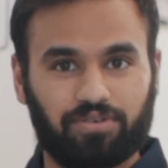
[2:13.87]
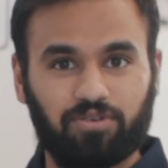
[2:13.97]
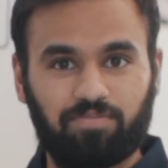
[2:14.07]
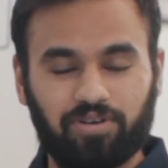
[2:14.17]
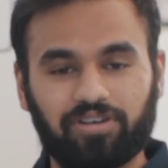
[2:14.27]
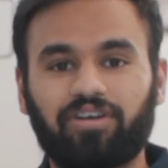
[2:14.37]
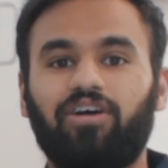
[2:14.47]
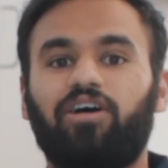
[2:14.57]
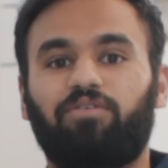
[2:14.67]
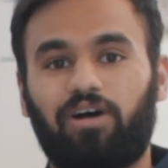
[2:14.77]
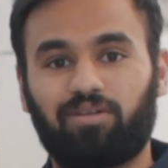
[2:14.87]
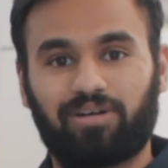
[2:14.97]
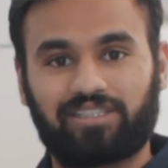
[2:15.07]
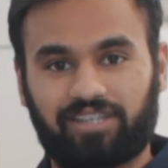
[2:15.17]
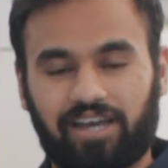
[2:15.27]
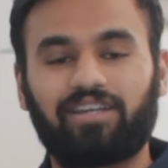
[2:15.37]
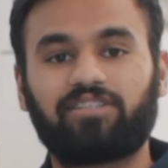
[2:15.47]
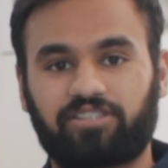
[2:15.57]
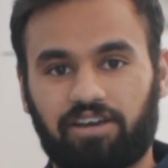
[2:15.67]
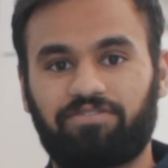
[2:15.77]
throughput while maintaining
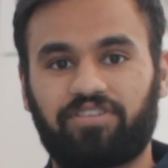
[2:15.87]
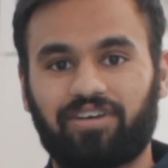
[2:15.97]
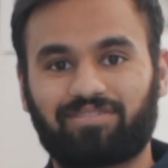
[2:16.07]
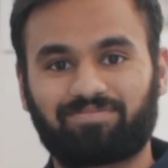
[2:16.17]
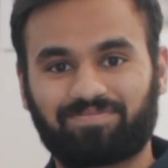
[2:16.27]
safety